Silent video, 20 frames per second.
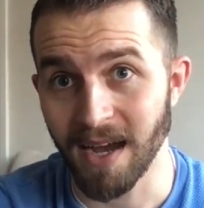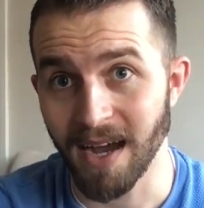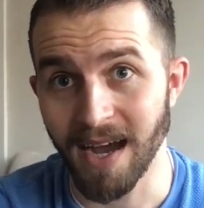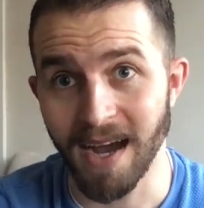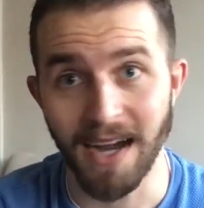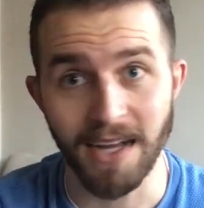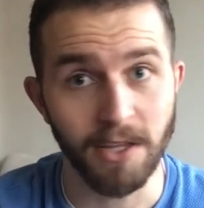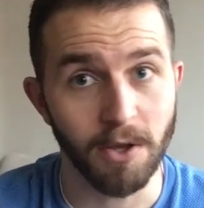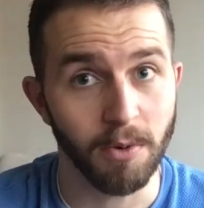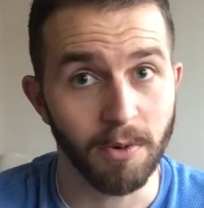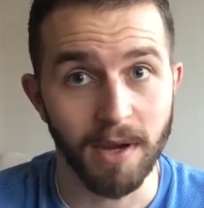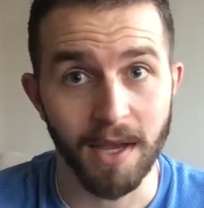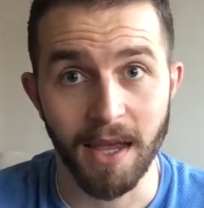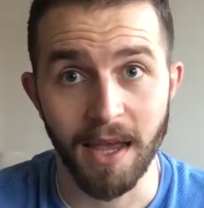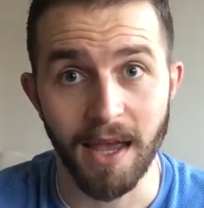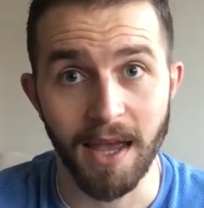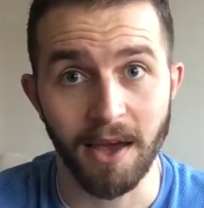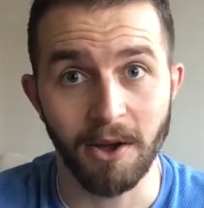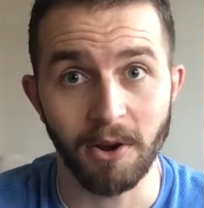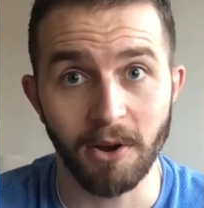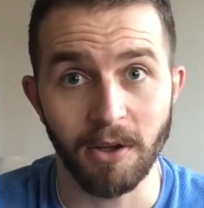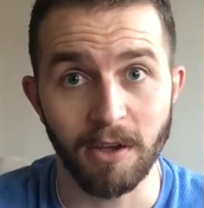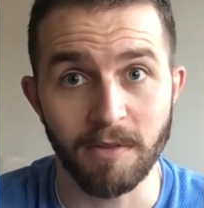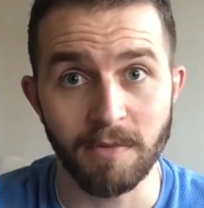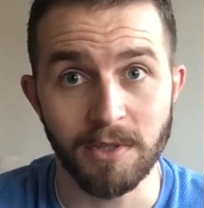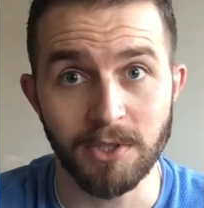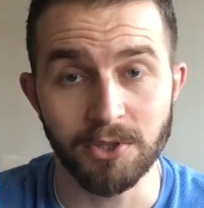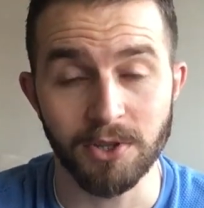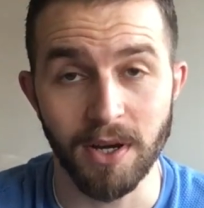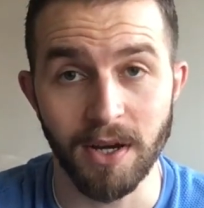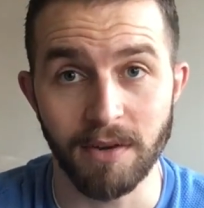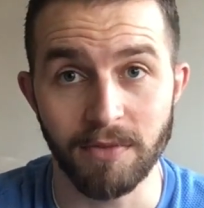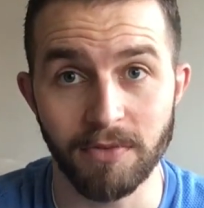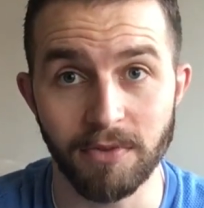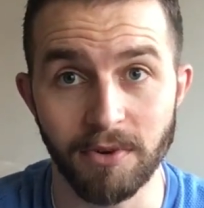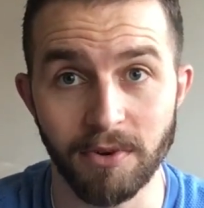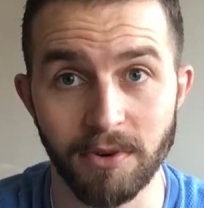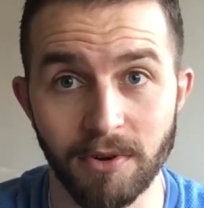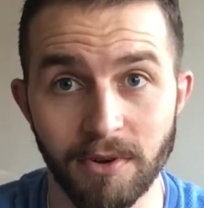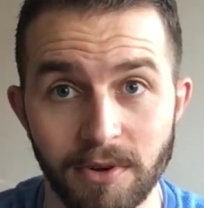I don't care how long you've been training
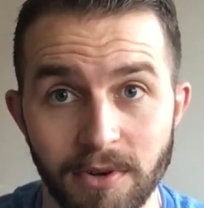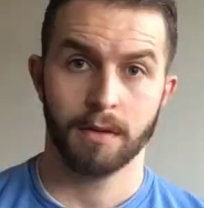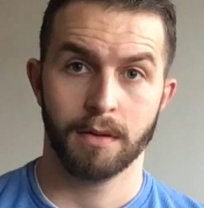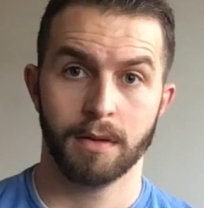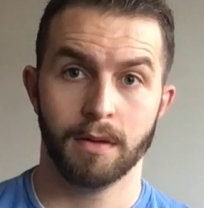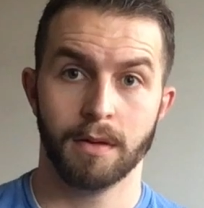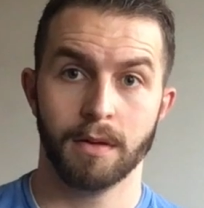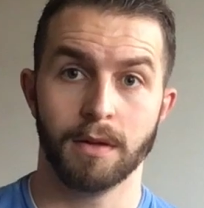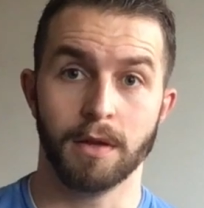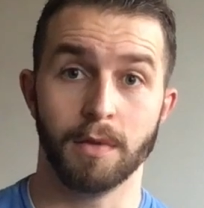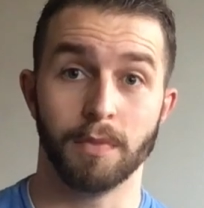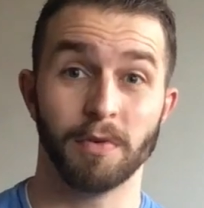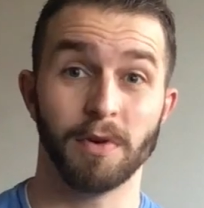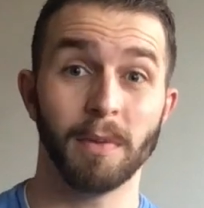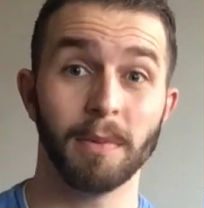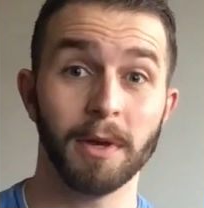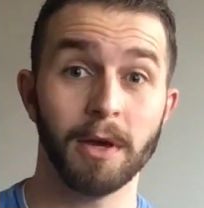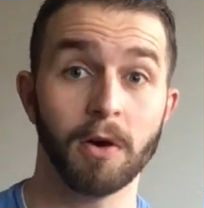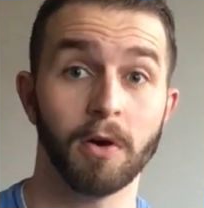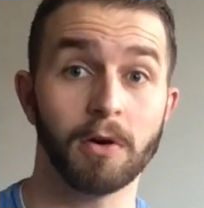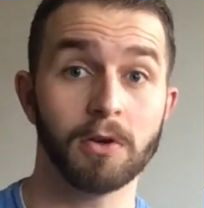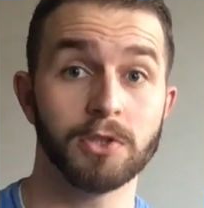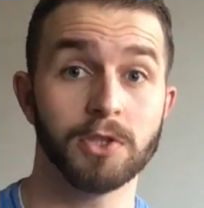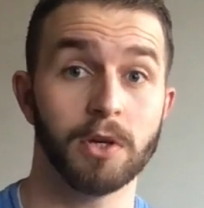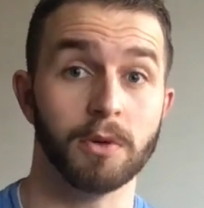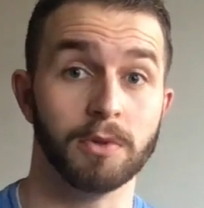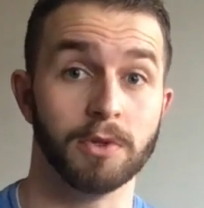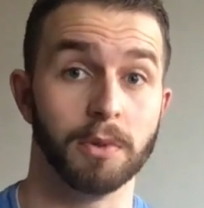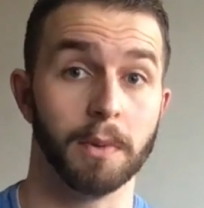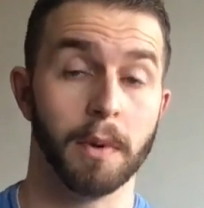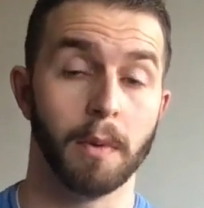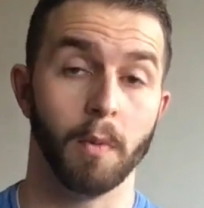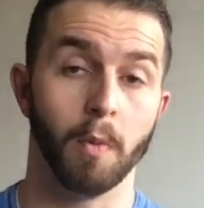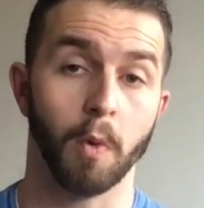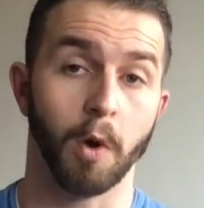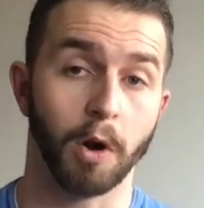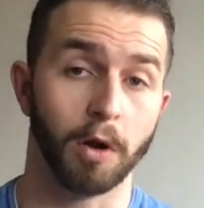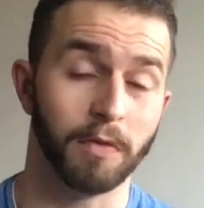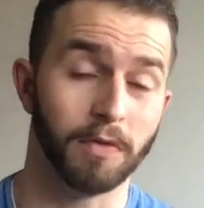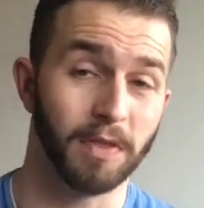for. You're probably also doing
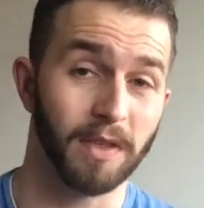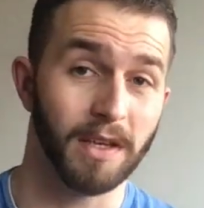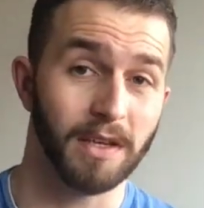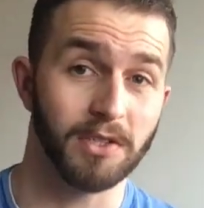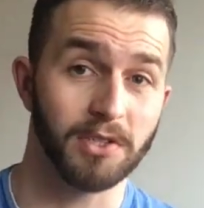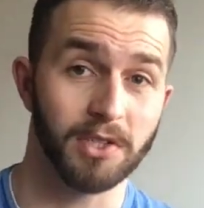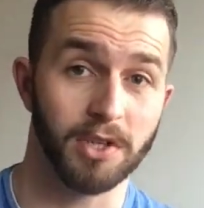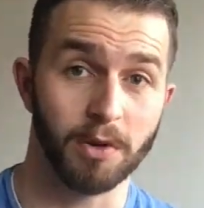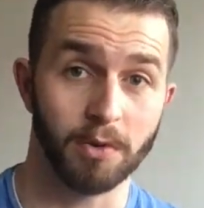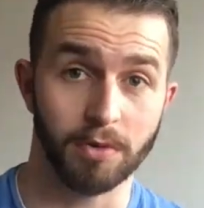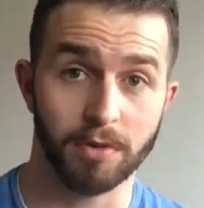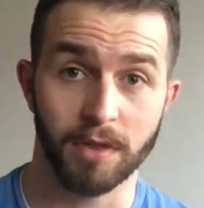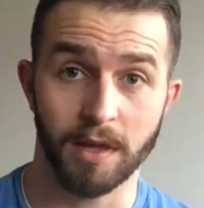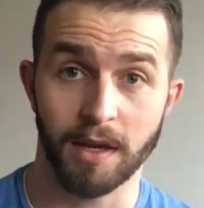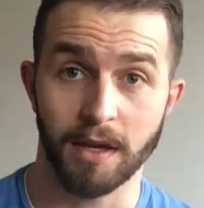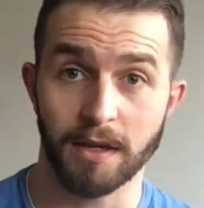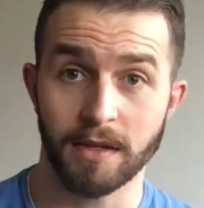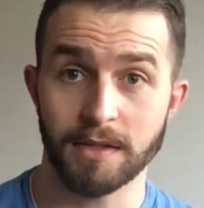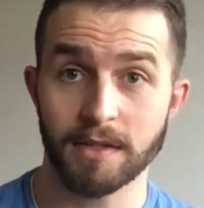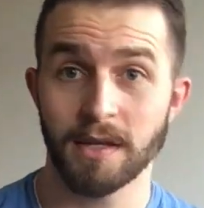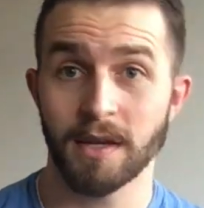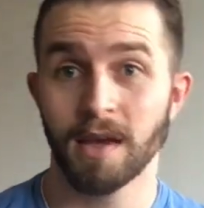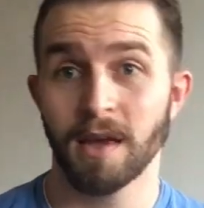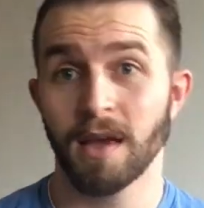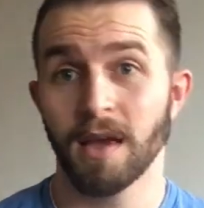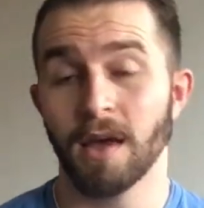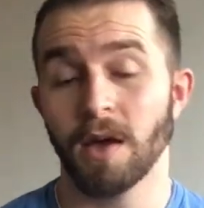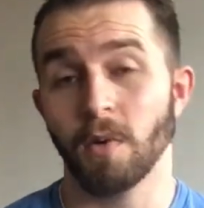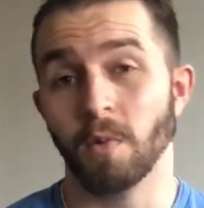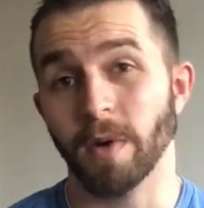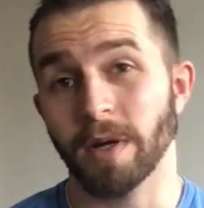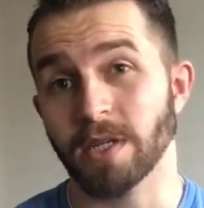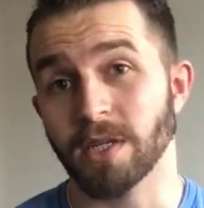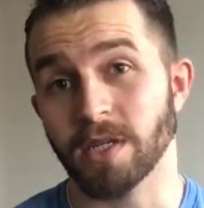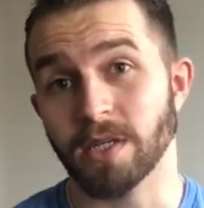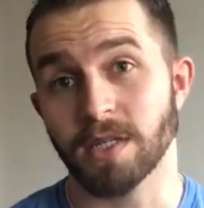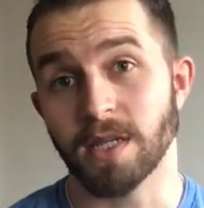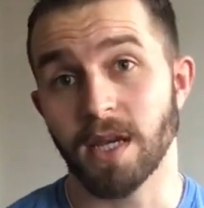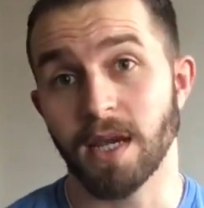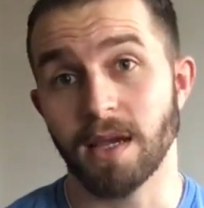one of these two things, which
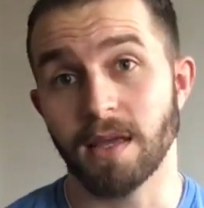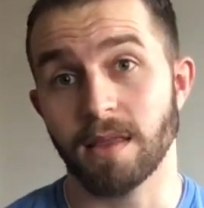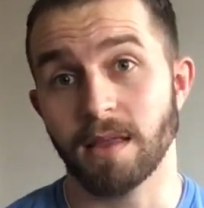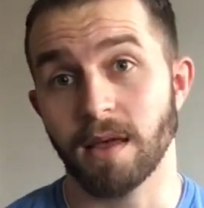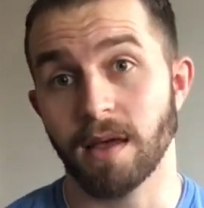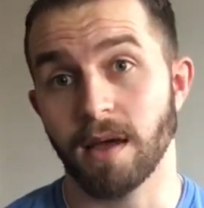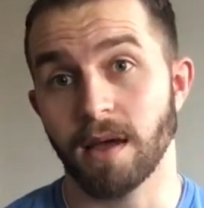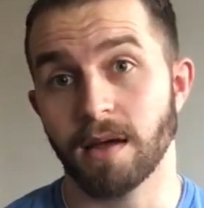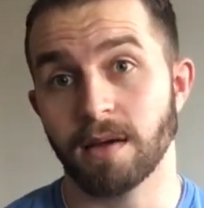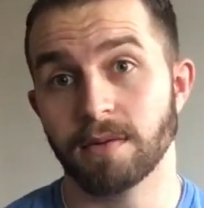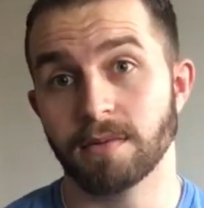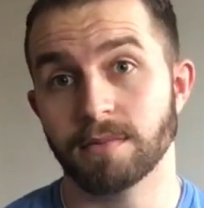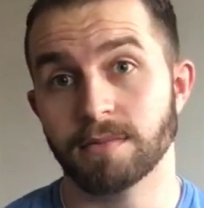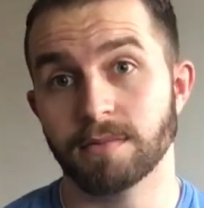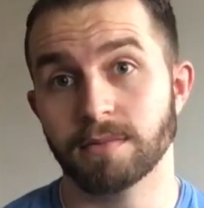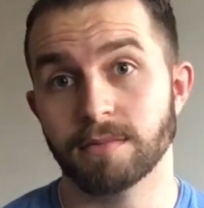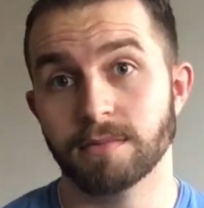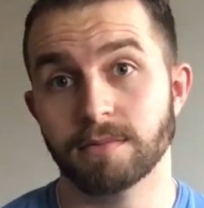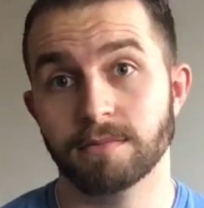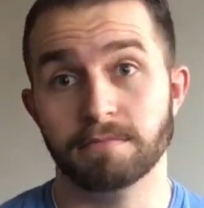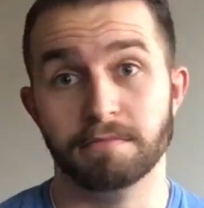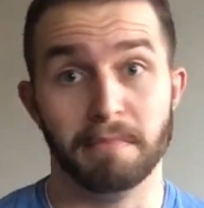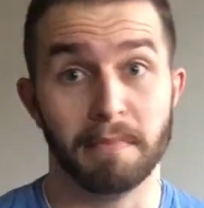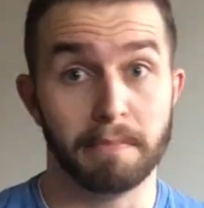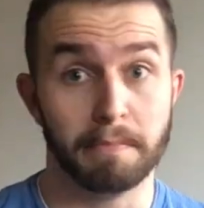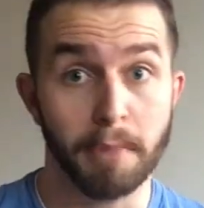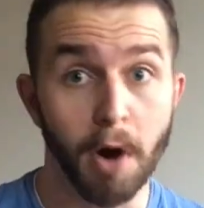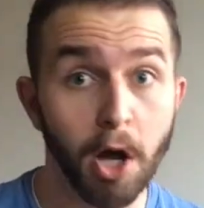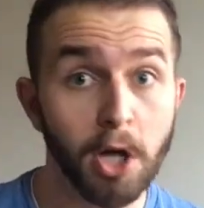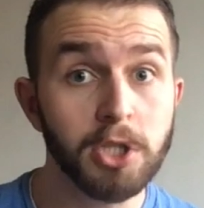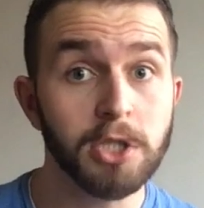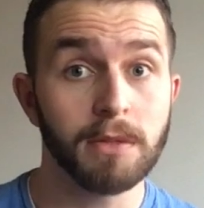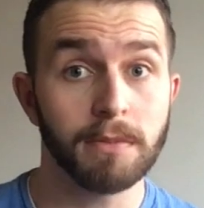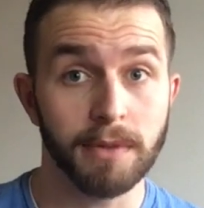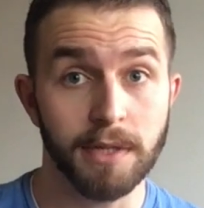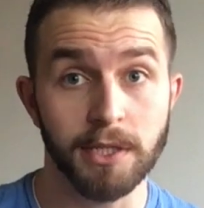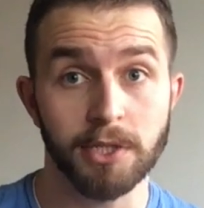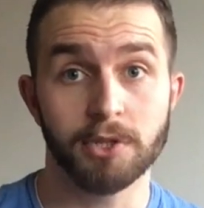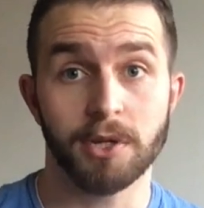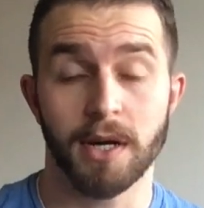is either
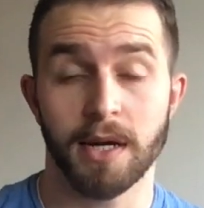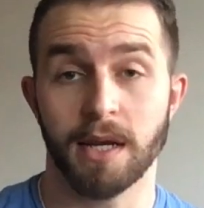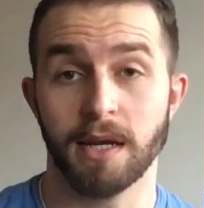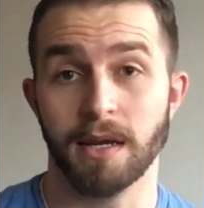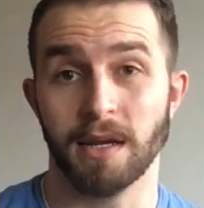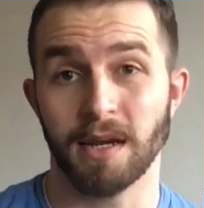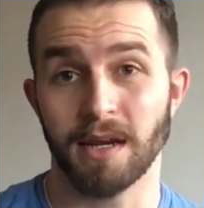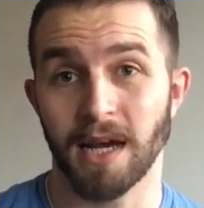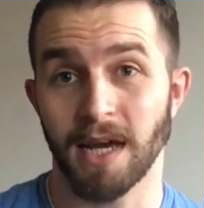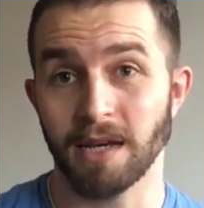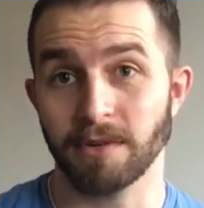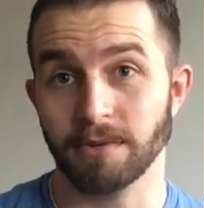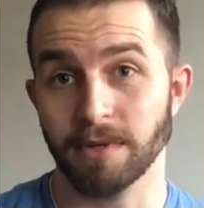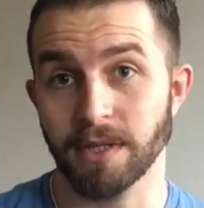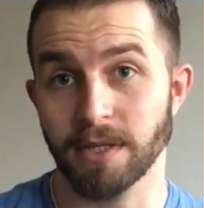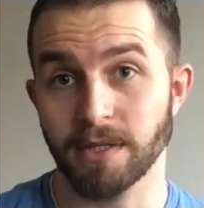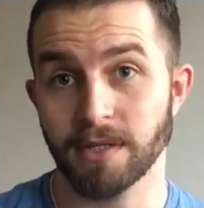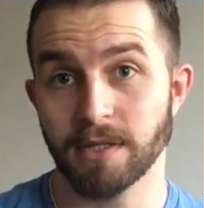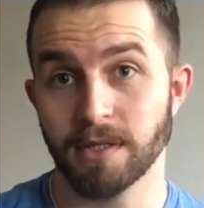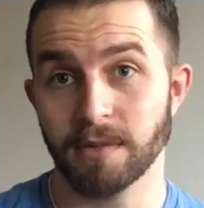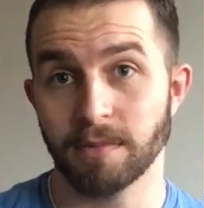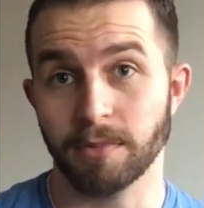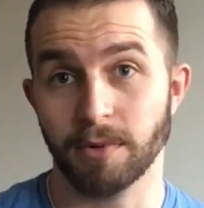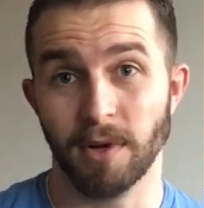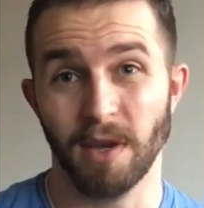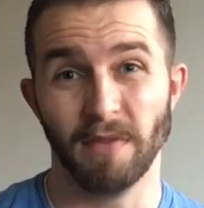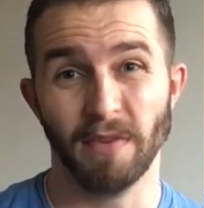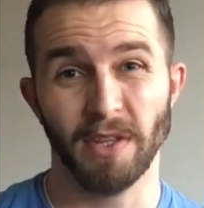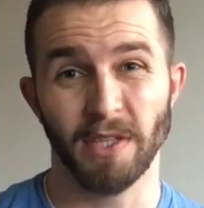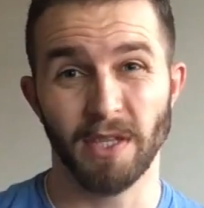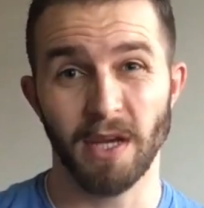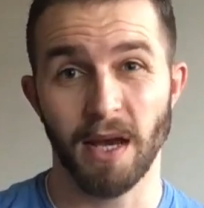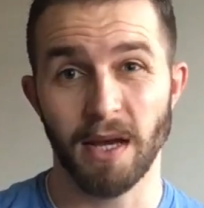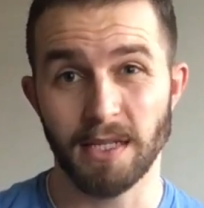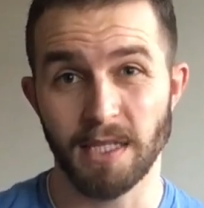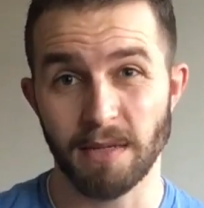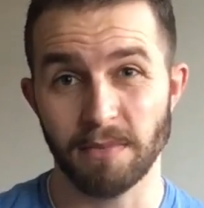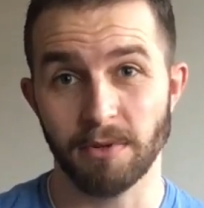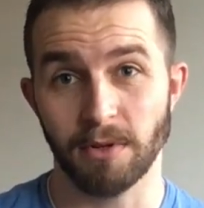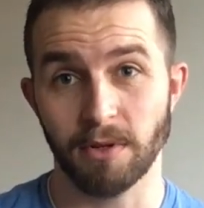possibly tracking your calories, but if you're
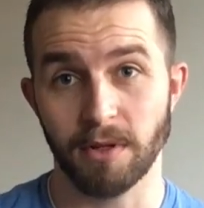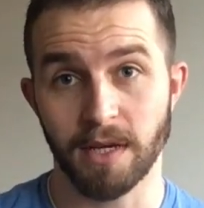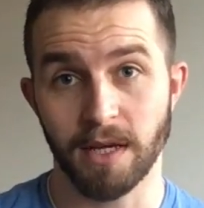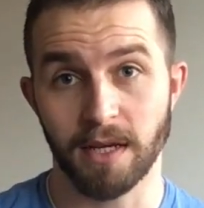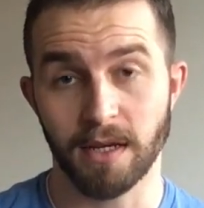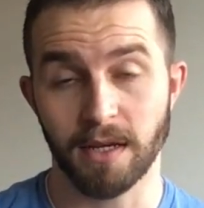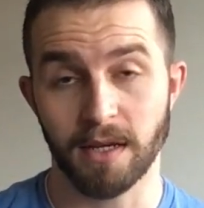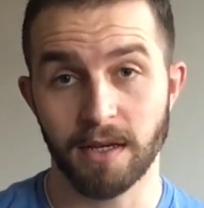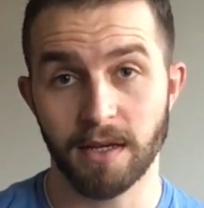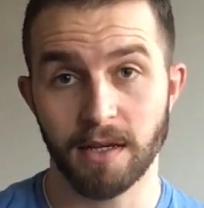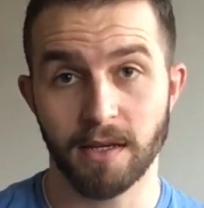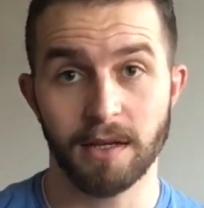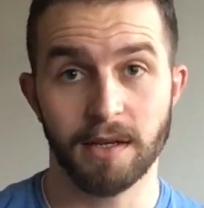dirty bulking,